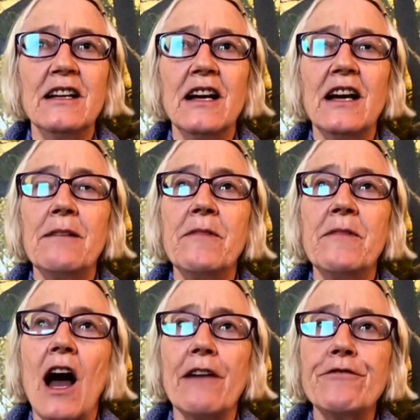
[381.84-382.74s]
What does
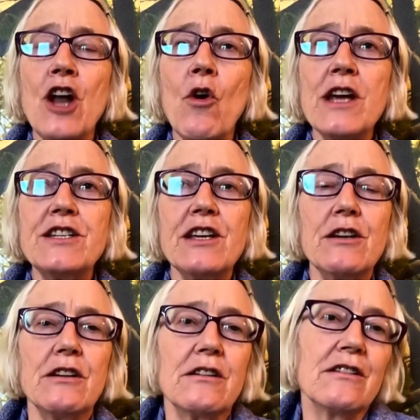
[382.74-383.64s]
that mean for you?
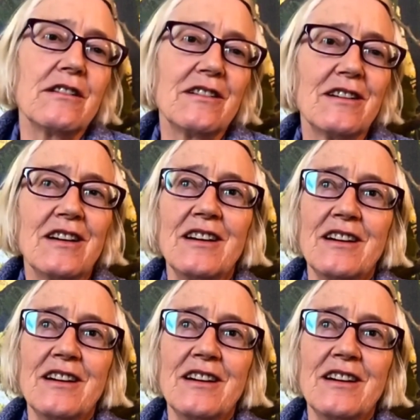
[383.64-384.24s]
What does that look like